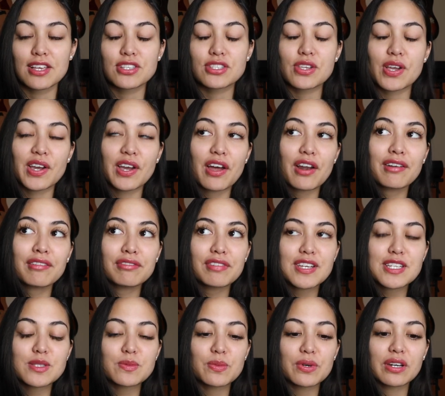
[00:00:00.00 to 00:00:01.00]
So I got on
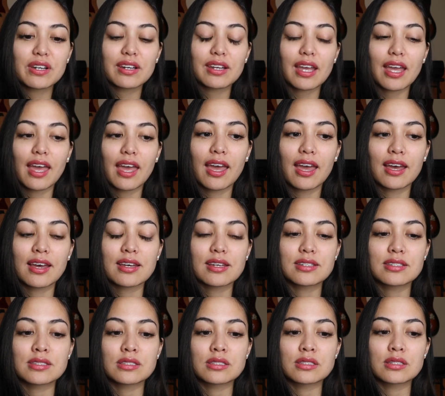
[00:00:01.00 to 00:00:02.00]
Facebook
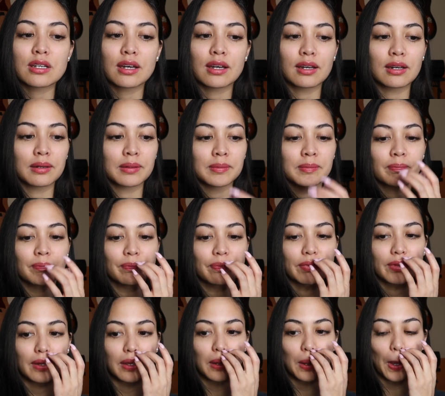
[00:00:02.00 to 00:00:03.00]
and
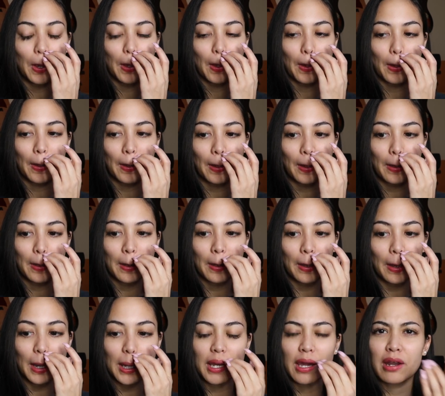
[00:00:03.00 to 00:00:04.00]

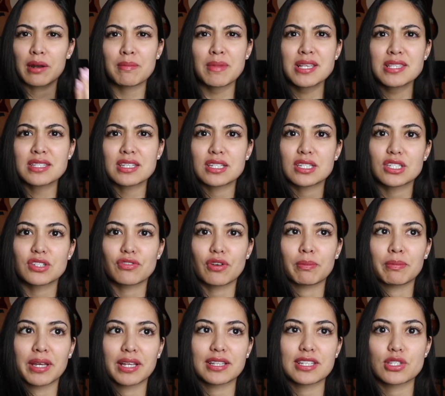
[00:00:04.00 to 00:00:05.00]
um, I got a message
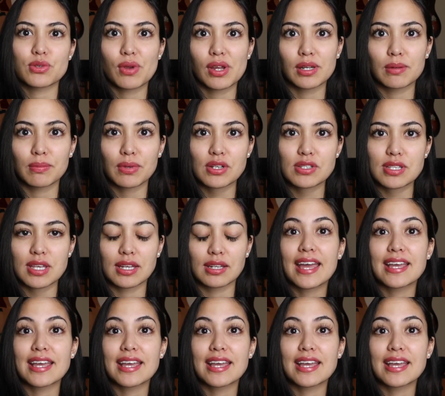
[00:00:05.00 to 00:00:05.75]
from like this random person.